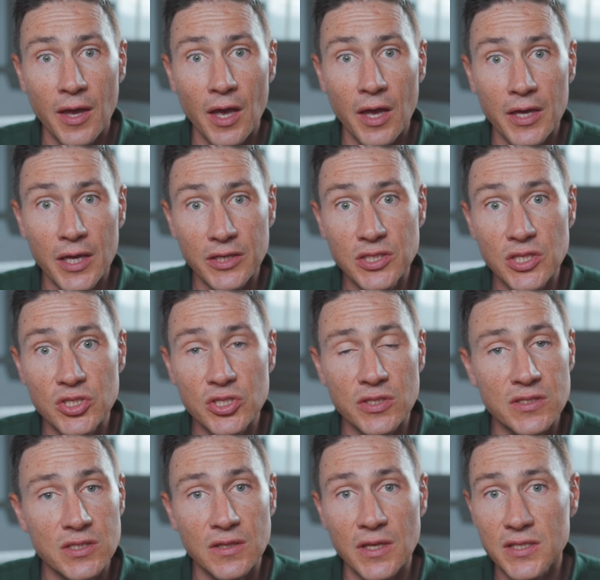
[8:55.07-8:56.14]

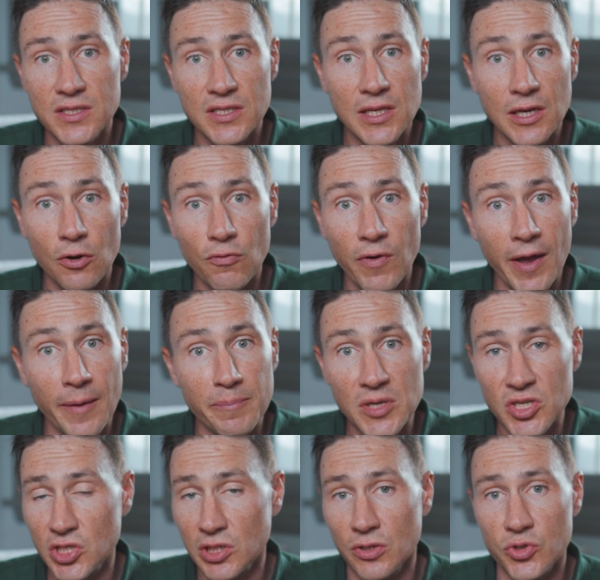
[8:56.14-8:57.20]
editions, and they sit around
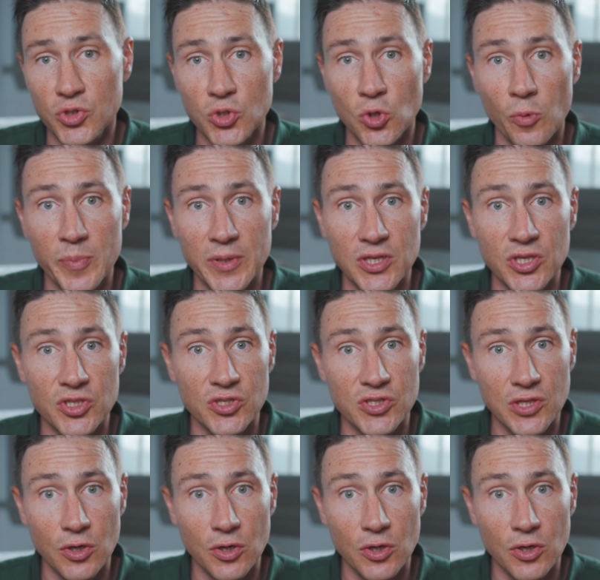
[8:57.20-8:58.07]
Michelin's top editions.